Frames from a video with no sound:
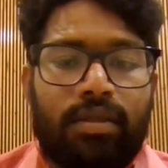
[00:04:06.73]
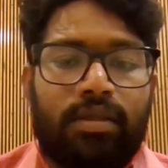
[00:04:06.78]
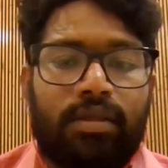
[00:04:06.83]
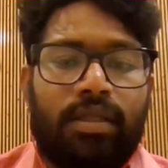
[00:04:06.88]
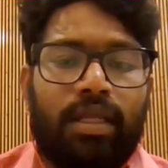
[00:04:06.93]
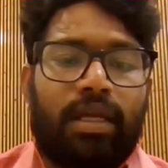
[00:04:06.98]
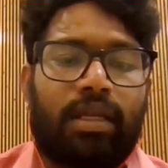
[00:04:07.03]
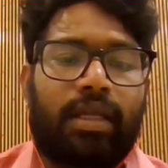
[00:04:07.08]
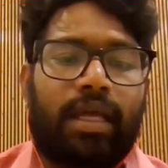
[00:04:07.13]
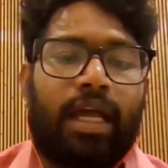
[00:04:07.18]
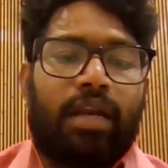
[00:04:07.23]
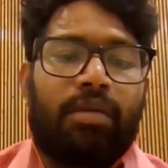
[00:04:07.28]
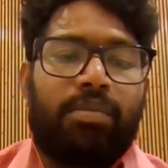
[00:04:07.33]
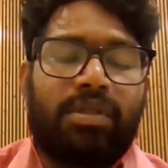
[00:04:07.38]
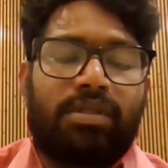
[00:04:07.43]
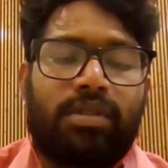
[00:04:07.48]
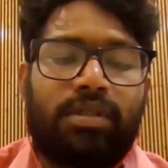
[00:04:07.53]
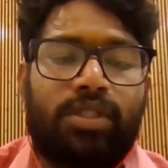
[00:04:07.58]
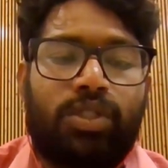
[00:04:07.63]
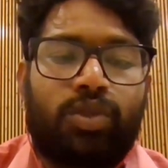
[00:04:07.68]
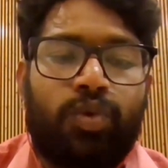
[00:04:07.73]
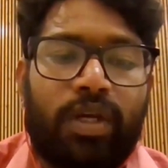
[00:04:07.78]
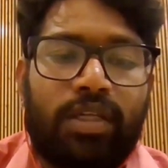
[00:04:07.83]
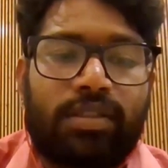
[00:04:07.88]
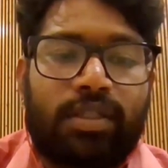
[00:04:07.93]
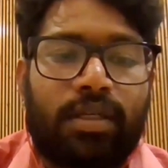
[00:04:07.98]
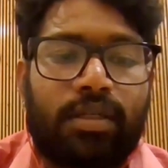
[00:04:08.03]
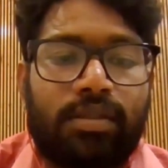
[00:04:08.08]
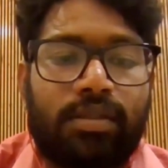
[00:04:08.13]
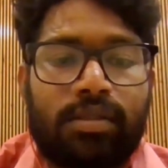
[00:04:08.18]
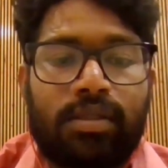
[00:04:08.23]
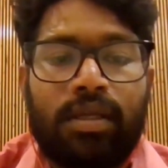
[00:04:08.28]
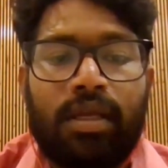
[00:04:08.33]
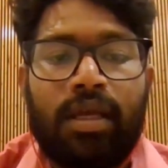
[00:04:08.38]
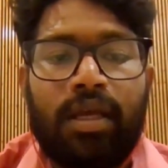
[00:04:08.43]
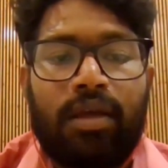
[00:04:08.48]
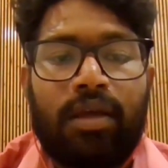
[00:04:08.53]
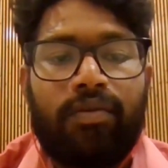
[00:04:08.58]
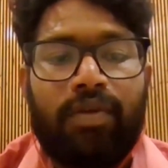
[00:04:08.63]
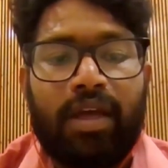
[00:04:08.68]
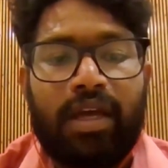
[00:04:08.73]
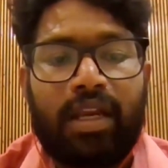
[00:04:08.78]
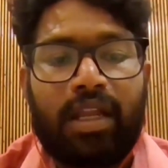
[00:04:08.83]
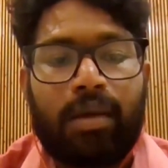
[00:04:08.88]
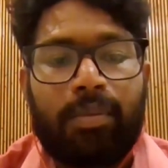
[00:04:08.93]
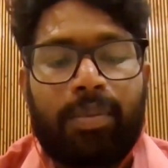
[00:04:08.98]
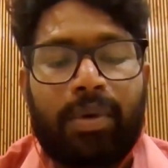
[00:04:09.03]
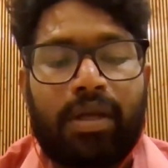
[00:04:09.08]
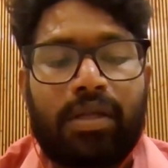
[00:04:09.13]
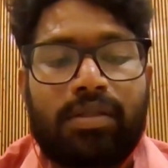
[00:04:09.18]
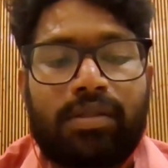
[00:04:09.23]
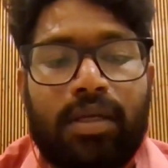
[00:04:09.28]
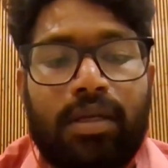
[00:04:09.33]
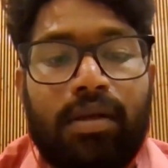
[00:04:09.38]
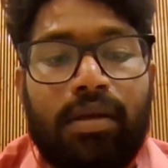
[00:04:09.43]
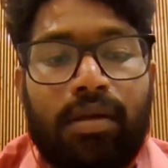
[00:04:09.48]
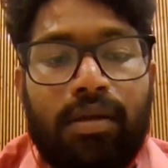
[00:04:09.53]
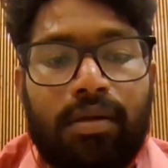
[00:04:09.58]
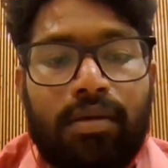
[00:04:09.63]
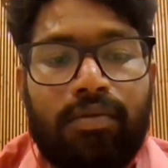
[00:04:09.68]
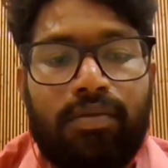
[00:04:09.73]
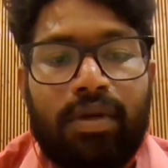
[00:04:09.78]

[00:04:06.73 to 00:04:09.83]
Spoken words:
there can be situations where a person